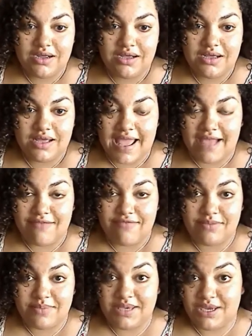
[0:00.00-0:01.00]
have
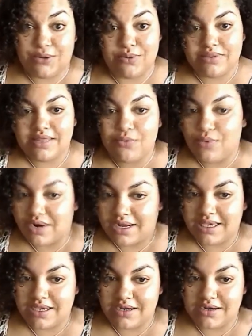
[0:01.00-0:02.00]
them hear what they want to
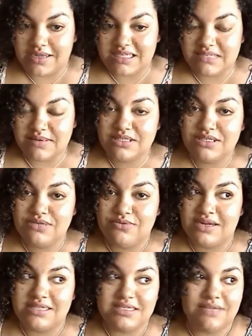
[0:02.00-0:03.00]
hear, especially
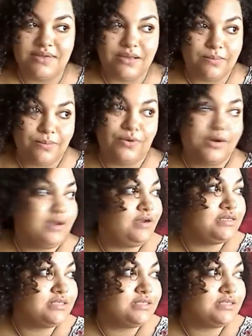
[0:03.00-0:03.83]
when it's something important.